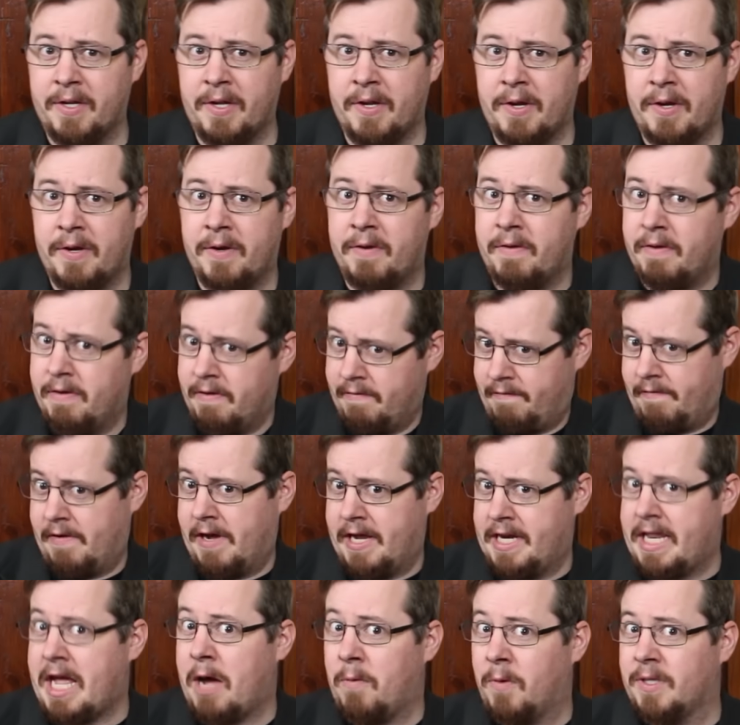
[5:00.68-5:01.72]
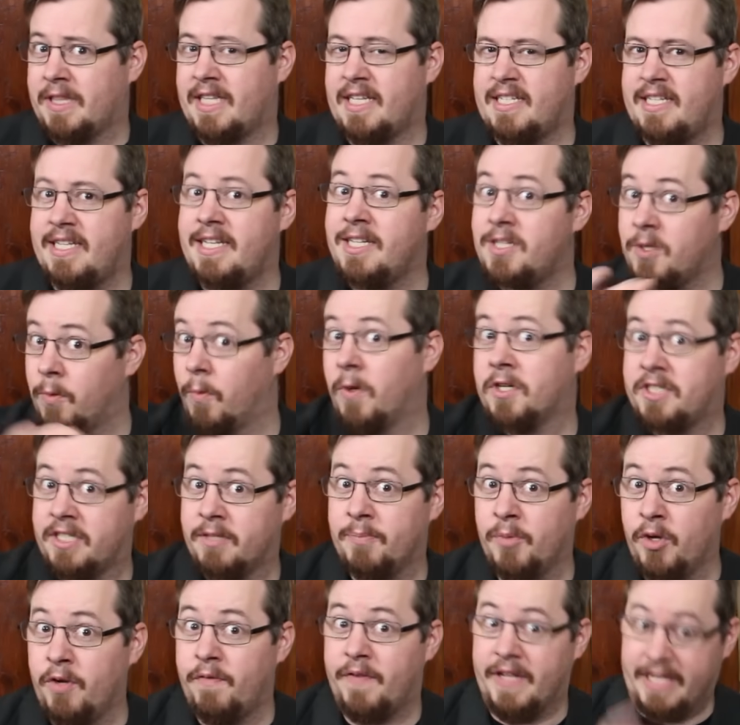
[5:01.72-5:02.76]
to go find out what this is, watch
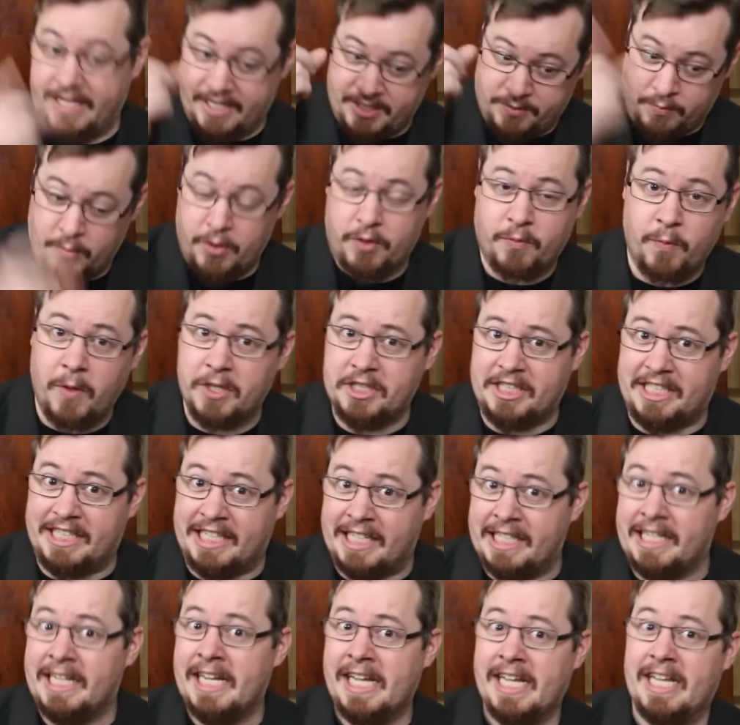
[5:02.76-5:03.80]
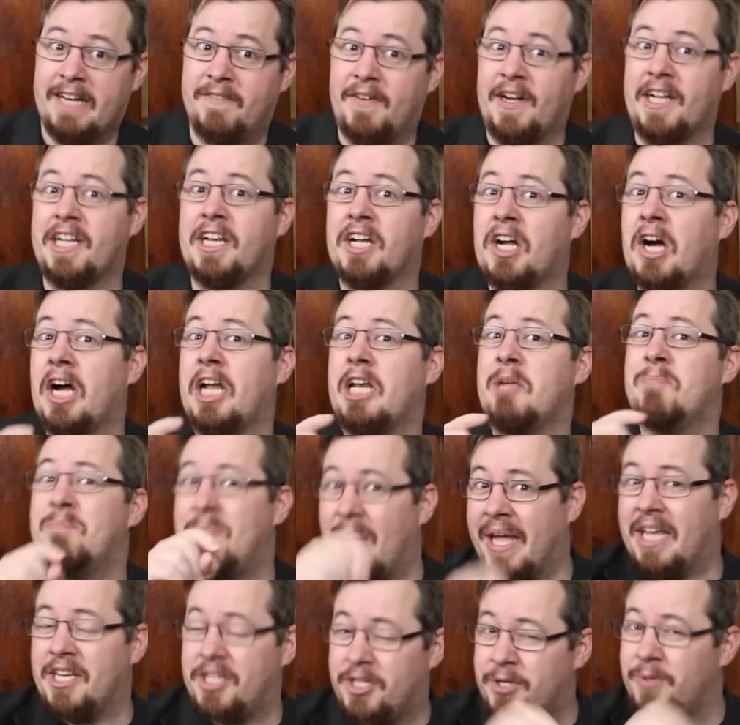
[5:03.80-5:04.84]
the movie. It's worth watching it, and if I can kind of
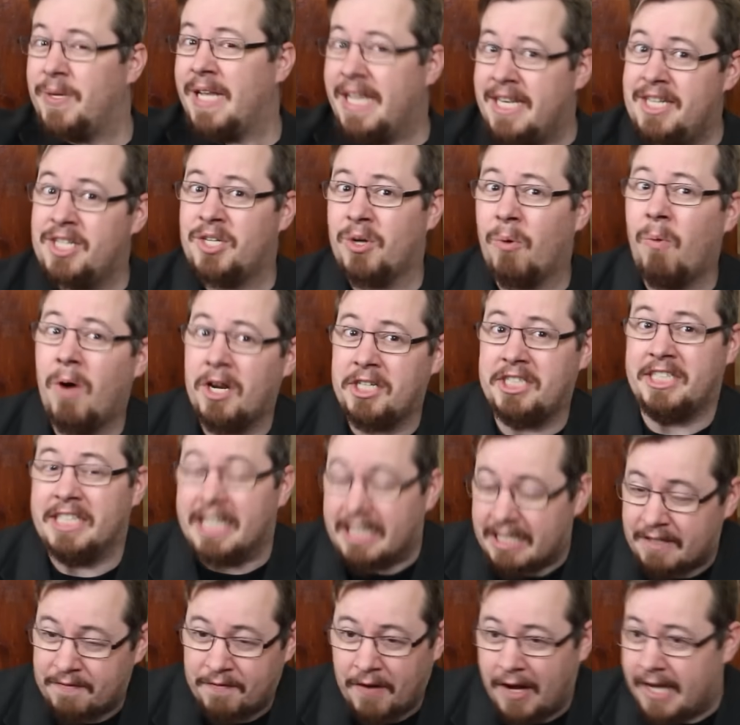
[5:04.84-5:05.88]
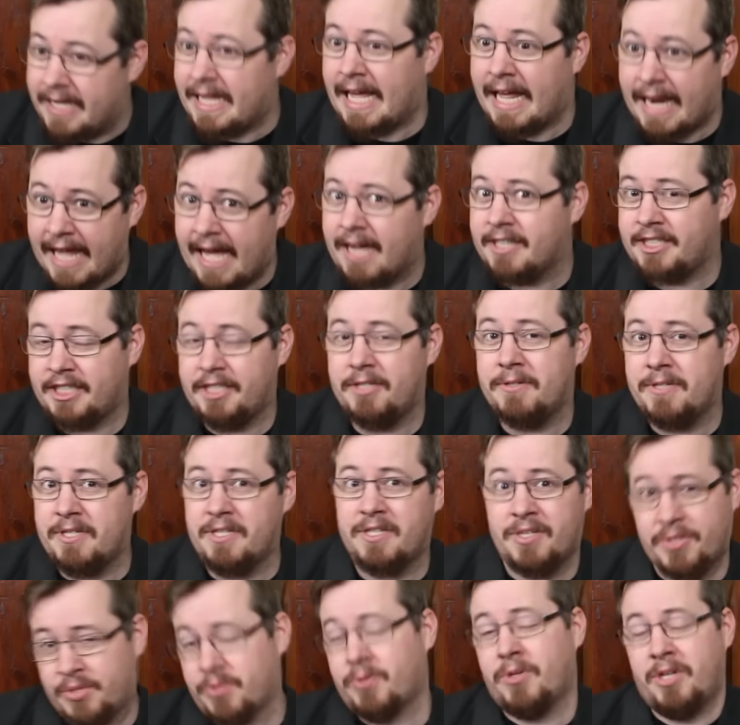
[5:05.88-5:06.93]
bait you into watching it to find out how she
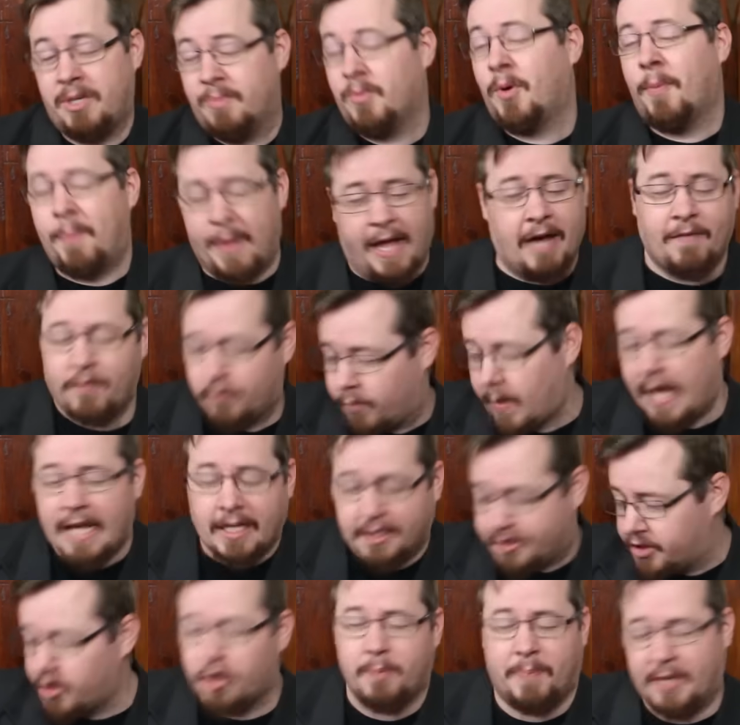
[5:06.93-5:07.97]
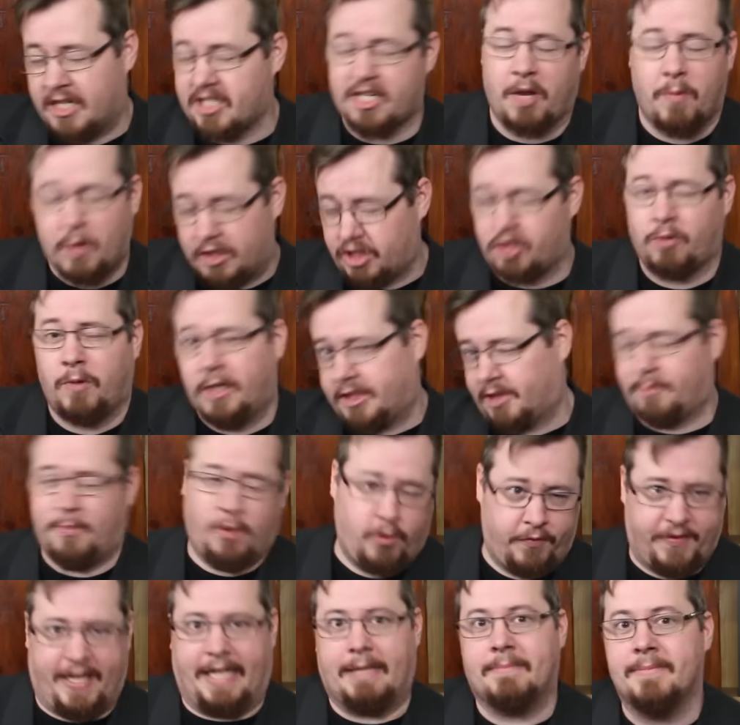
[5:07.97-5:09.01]
uses the sword in a more powerful way, I'll do it because I want you to watch the
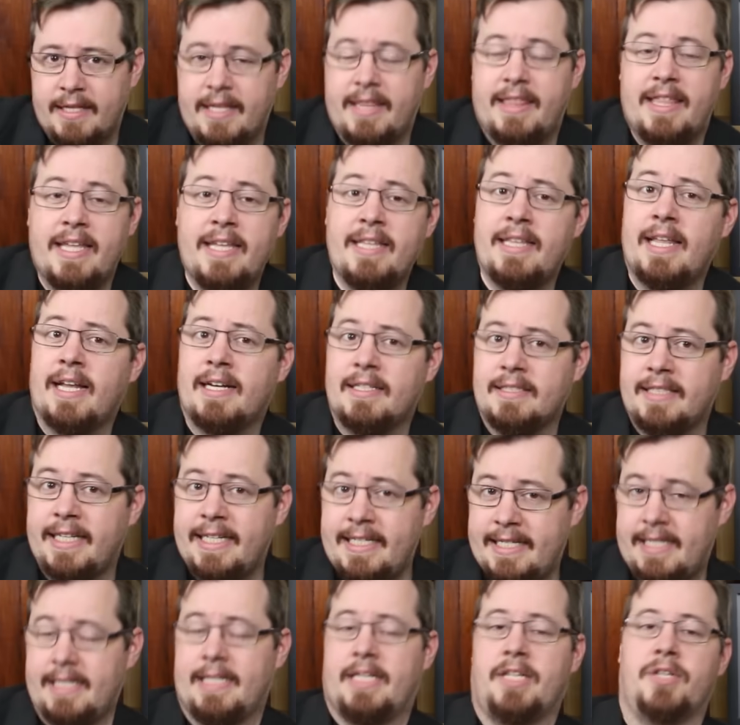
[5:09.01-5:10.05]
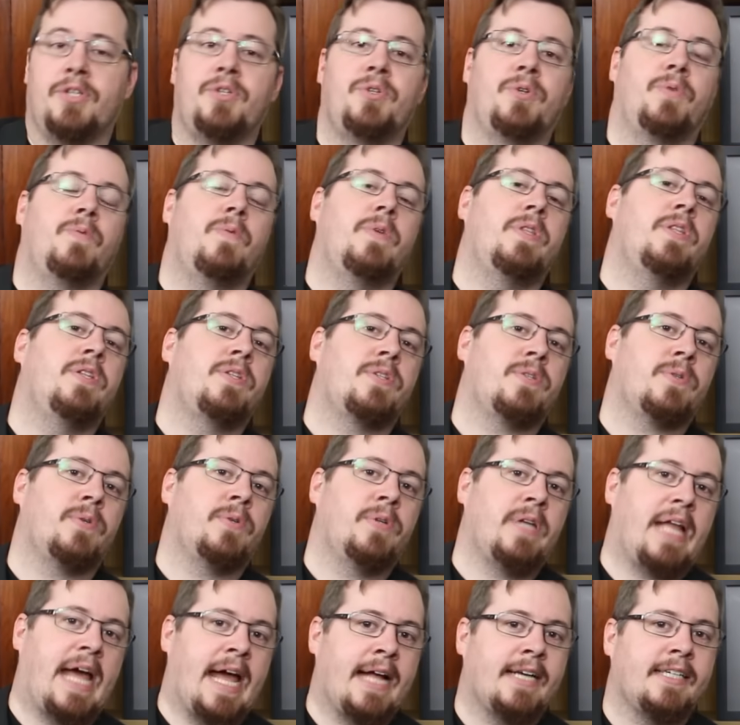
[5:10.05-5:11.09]
movie. The thing that Alita can do with the
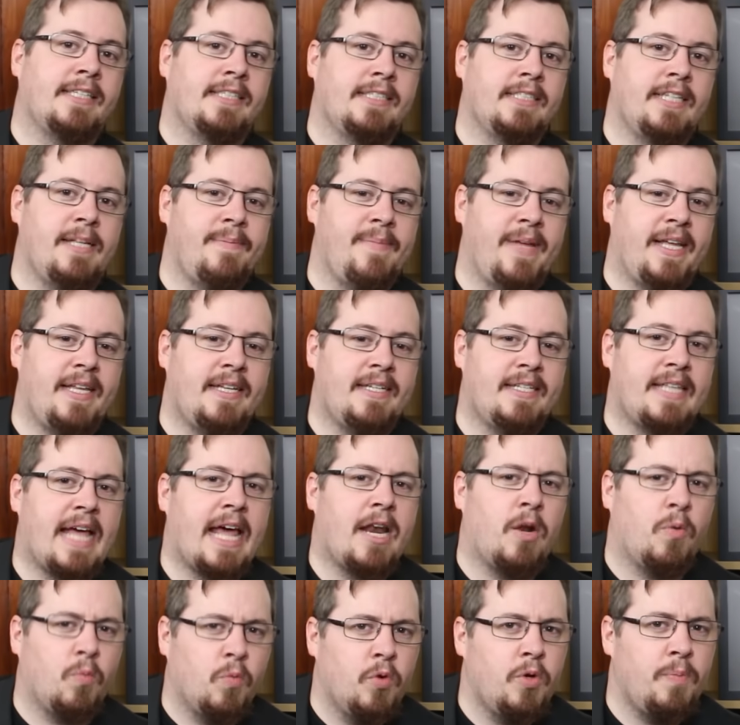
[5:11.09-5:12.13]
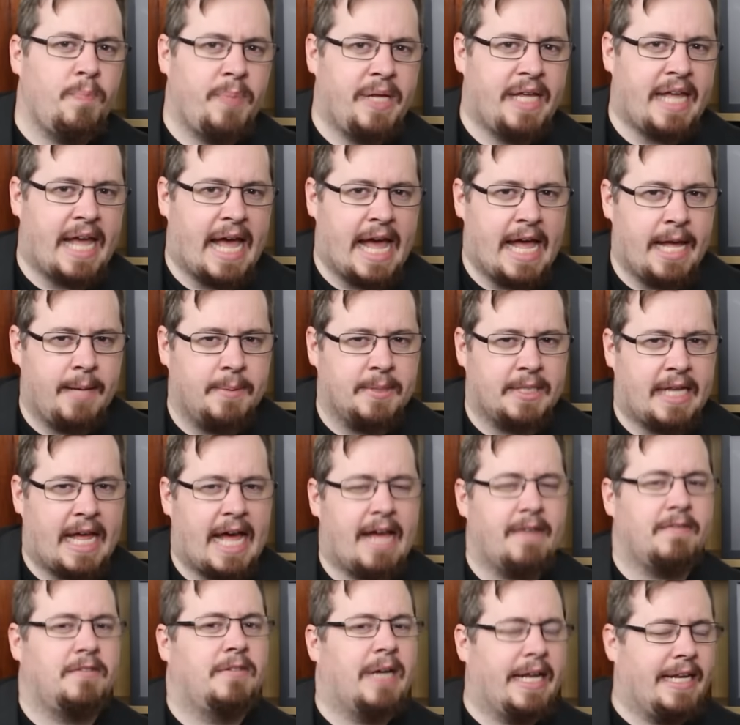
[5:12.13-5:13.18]
sword actually means that it would be able to
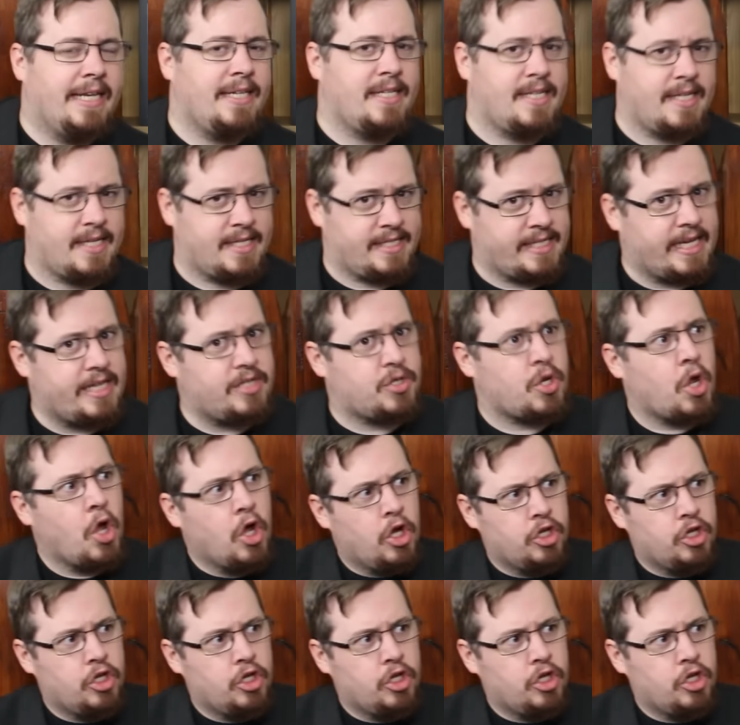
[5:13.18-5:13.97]
have greater success